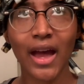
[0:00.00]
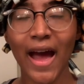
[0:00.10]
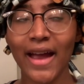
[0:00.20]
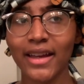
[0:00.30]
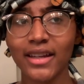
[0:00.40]

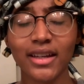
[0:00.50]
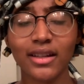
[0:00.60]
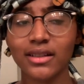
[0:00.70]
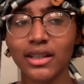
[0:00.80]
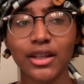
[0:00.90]
I can
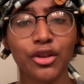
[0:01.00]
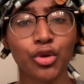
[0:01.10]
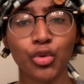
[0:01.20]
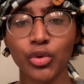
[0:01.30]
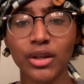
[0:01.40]
get like
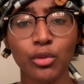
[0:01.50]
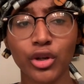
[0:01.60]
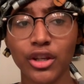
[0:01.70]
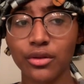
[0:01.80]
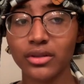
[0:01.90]
3 more
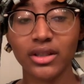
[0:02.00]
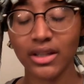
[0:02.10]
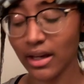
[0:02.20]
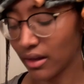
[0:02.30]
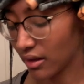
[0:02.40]
uses
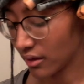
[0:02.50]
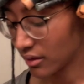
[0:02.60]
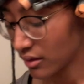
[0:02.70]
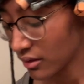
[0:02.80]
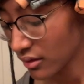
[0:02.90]
out of
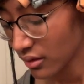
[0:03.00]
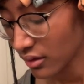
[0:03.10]
this.